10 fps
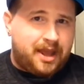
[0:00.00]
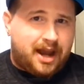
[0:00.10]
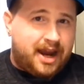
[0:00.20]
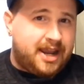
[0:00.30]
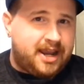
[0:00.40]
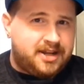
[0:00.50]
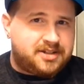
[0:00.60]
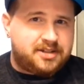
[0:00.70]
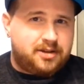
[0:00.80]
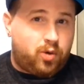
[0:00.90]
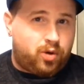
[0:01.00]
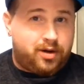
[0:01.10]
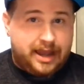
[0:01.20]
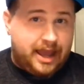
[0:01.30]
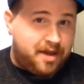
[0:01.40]
I Hate or
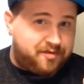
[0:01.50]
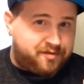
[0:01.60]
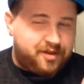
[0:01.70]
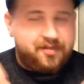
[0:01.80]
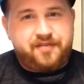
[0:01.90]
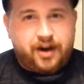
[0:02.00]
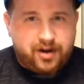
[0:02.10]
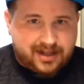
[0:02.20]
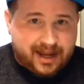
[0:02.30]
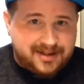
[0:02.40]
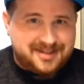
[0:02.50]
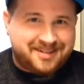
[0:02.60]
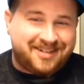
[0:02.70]
F Fairyland,